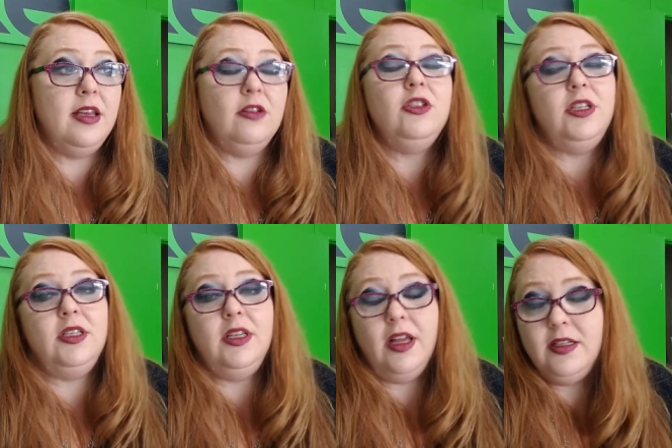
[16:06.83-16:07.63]

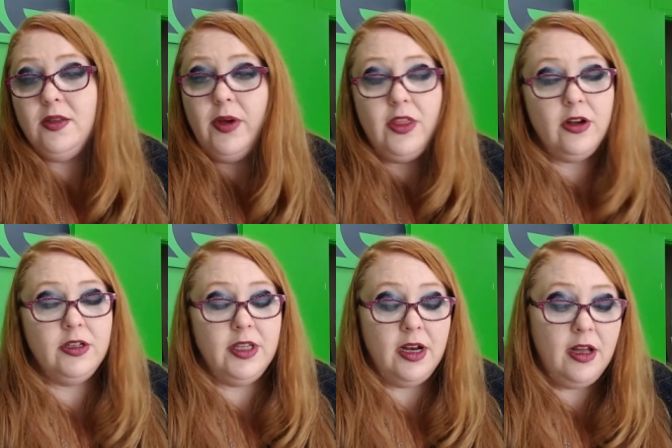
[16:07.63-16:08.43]
LGs. He likes the way
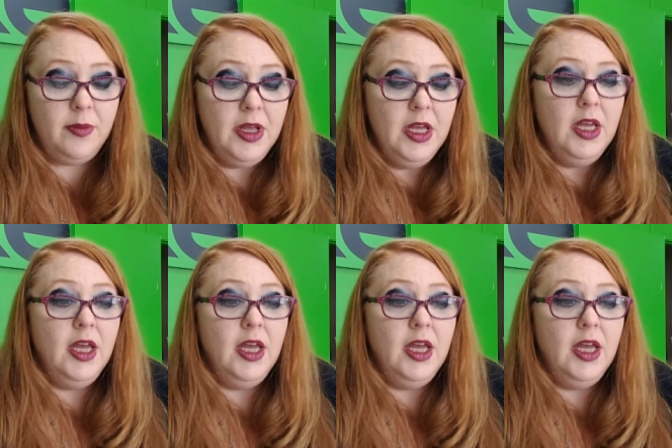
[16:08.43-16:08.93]
they're set up,